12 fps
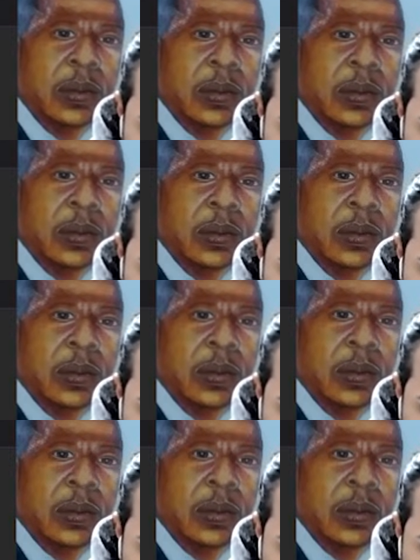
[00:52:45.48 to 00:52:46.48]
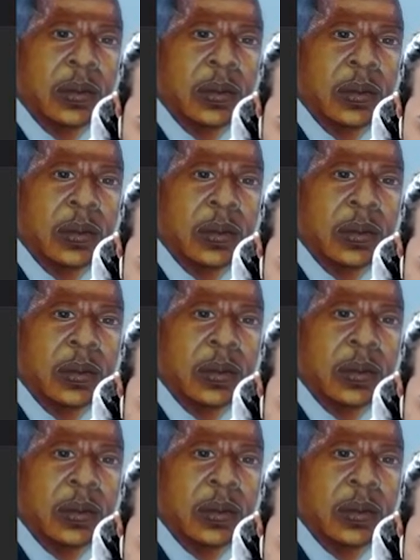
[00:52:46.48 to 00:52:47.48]

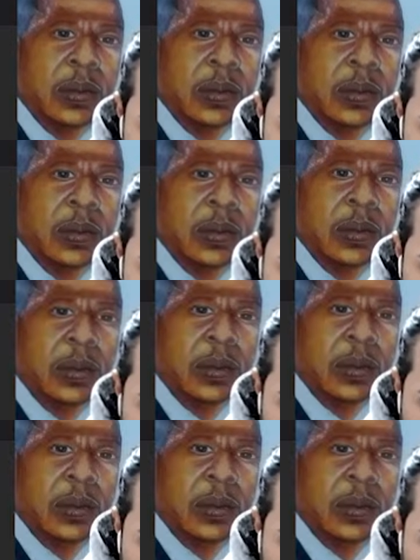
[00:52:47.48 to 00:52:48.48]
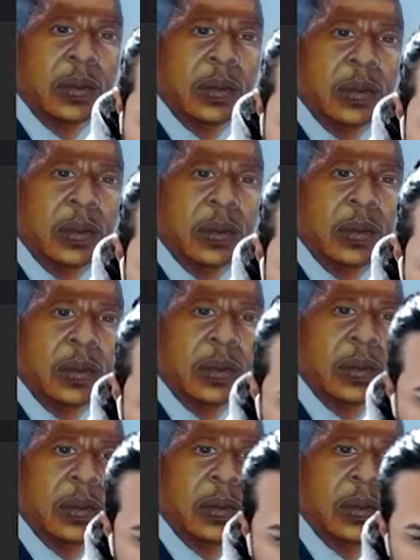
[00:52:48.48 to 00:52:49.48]

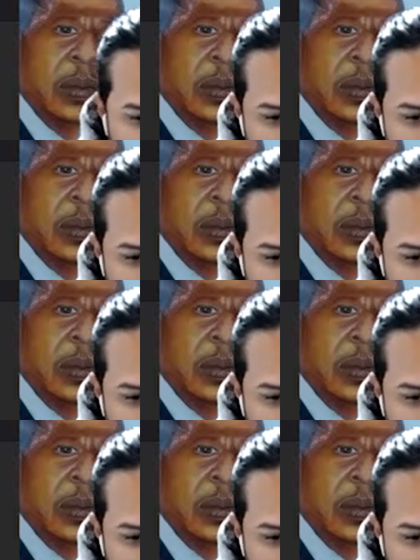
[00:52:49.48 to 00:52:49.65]
This person isn't speaking.